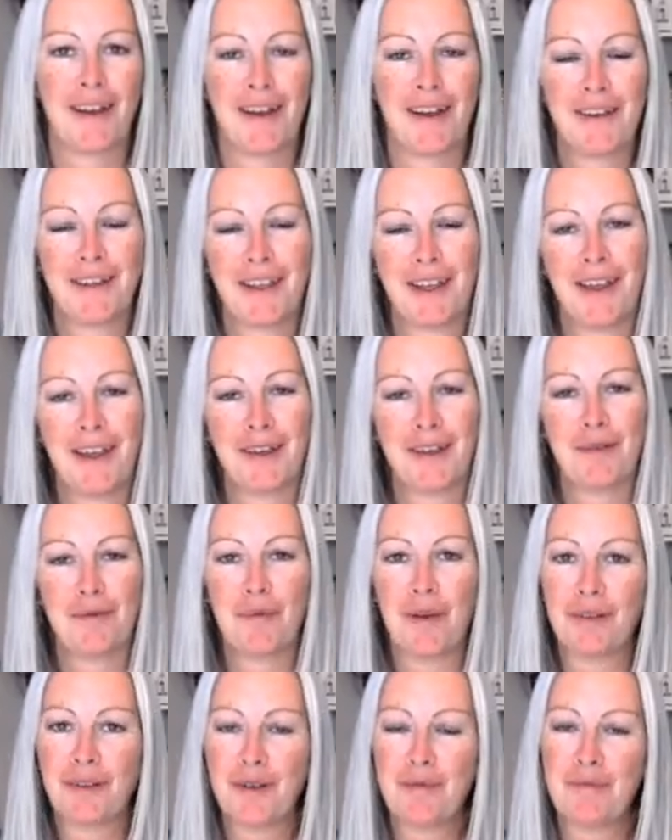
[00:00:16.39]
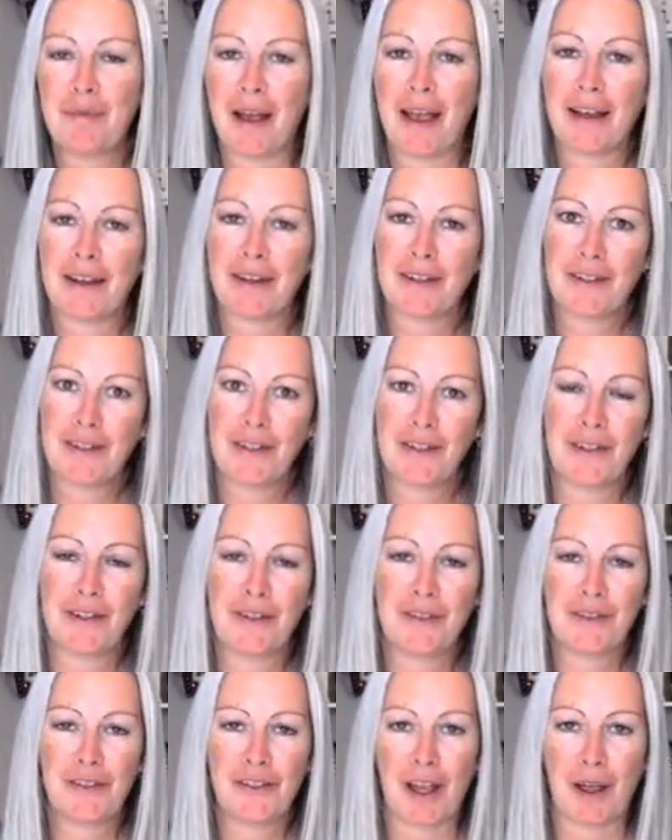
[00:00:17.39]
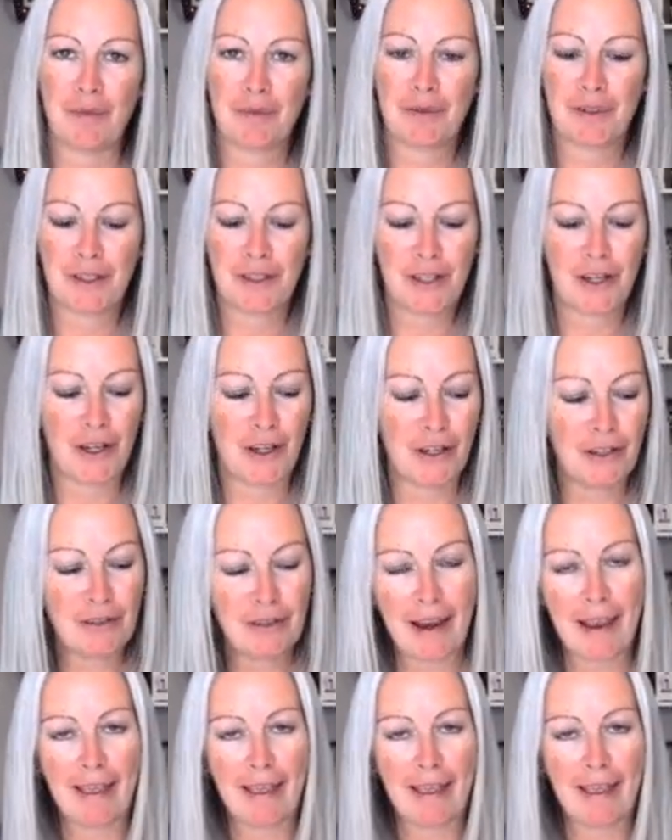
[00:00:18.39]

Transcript: Okay, welcome back to chapter two